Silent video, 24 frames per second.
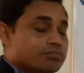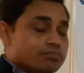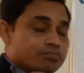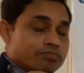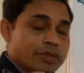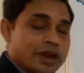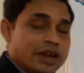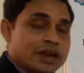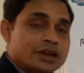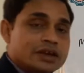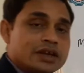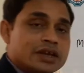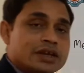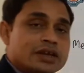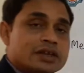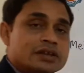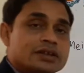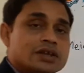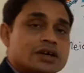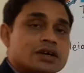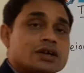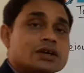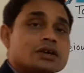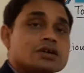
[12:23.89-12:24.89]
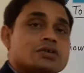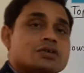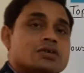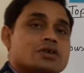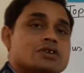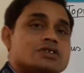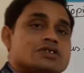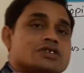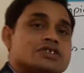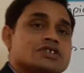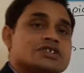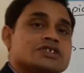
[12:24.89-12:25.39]
maintain the
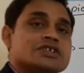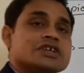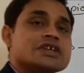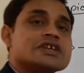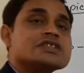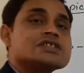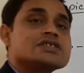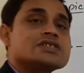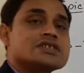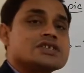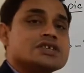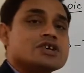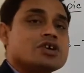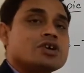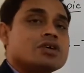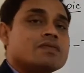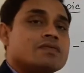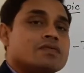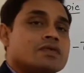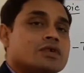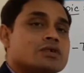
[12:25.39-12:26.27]
consistency of